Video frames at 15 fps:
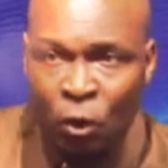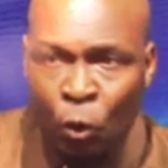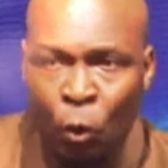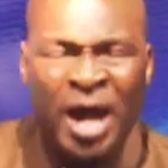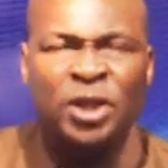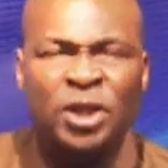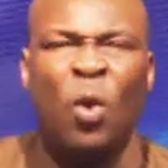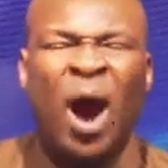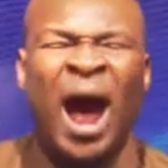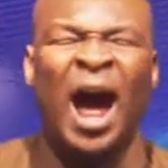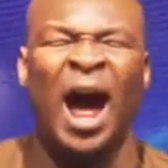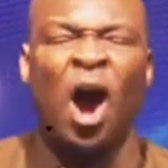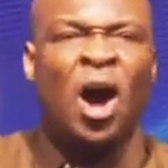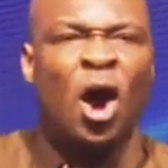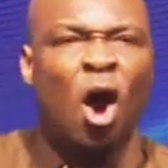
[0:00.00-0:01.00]
When you
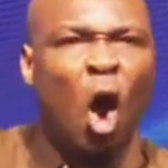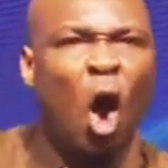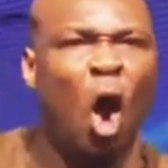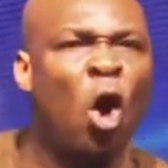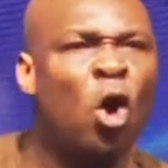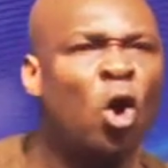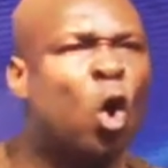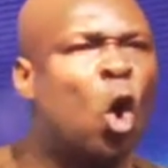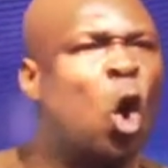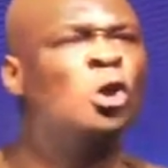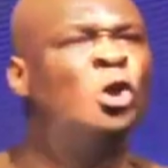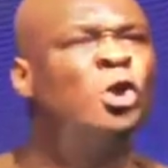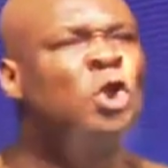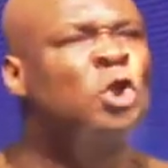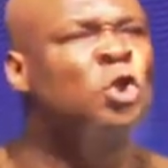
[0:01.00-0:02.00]
are
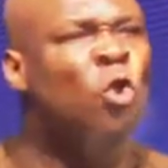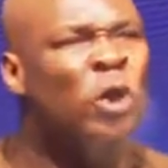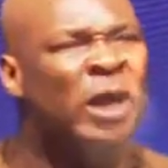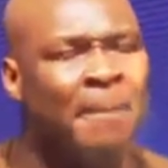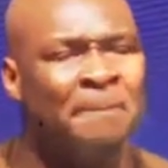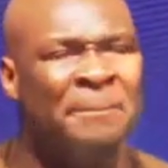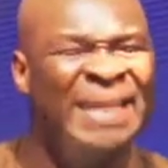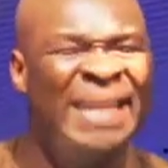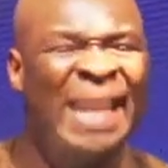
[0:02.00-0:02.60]
uncontrollably